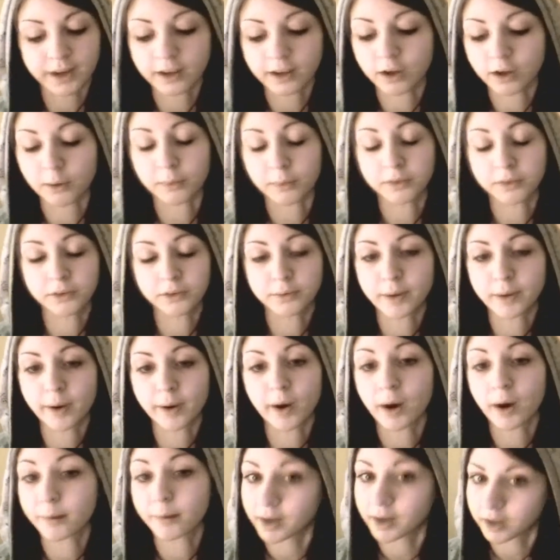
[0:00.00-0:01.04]
I get comments
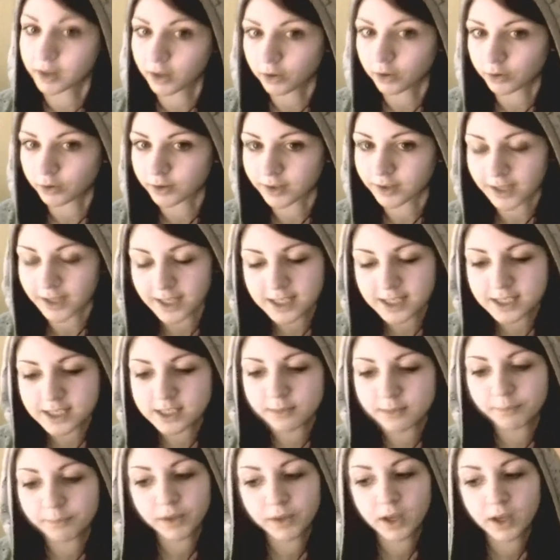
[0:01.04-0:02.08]
about how bad I look in
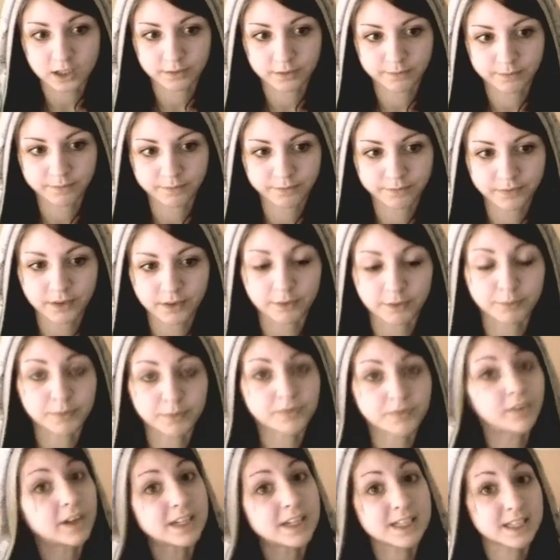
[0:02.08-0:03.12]
this. I've
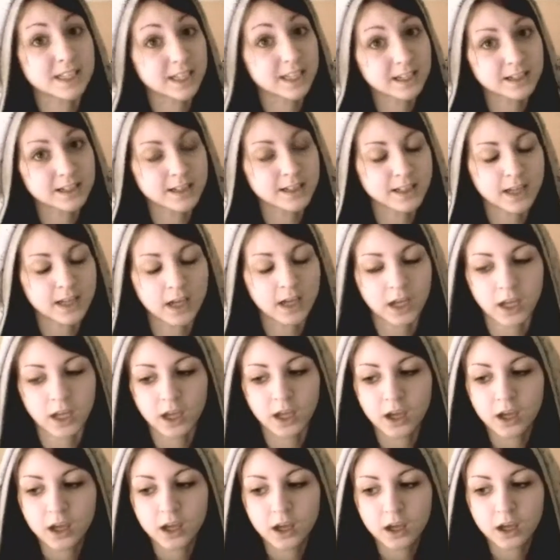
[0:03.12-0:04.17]
been very sick today,
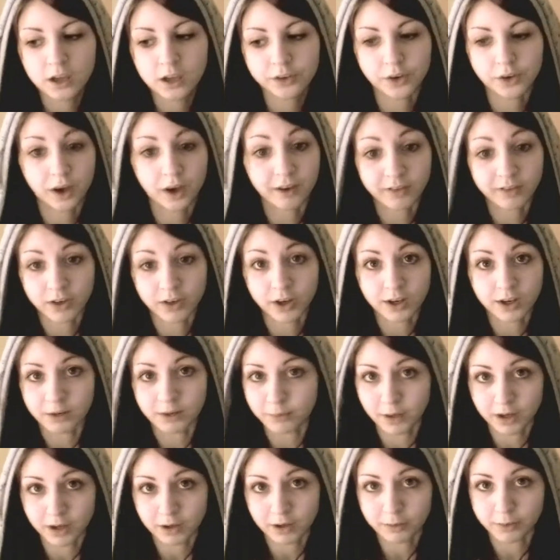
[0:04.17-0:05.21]
so I haven't got any
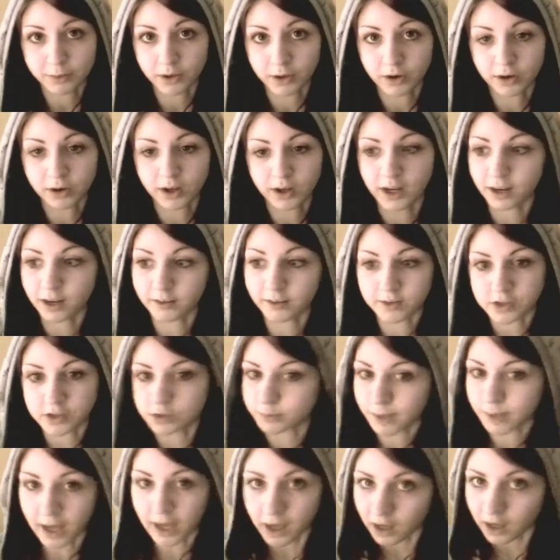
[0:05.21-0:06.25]
makeup on, I haven't
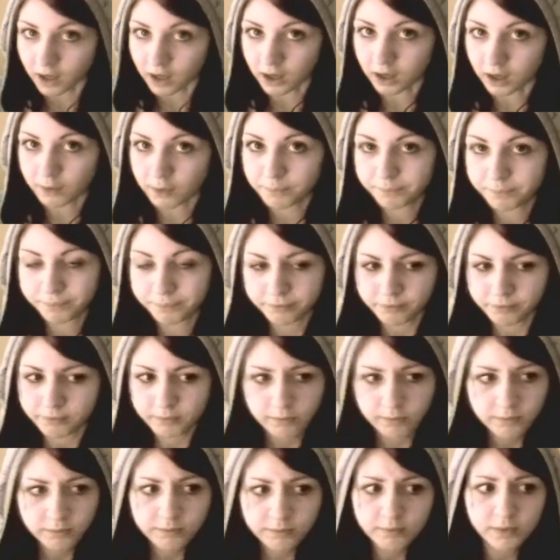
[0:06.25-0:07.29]
done my hair,
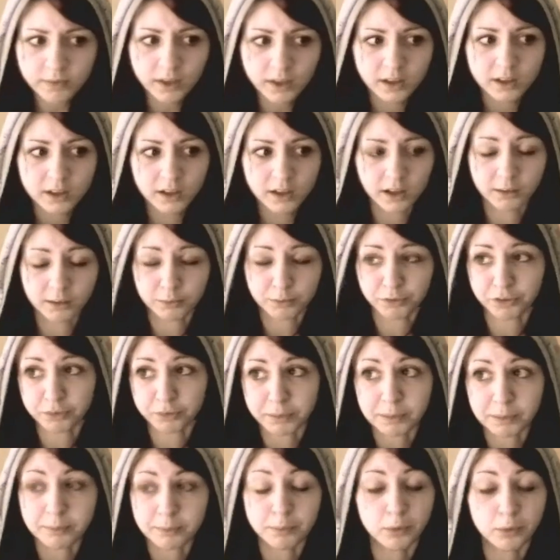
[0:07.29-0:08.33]
and I'm just
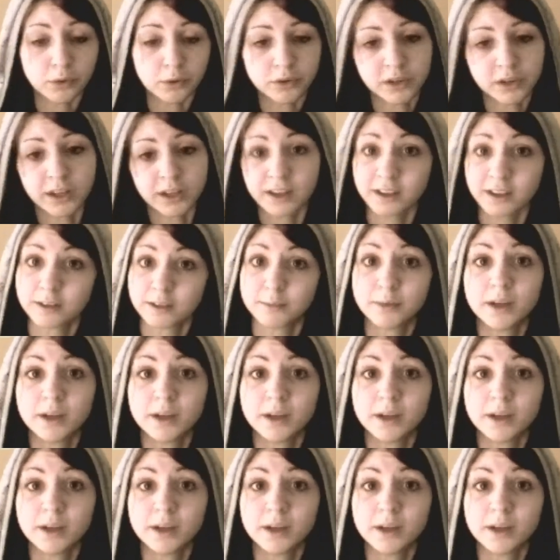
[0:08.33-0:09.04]
a bit bored lying in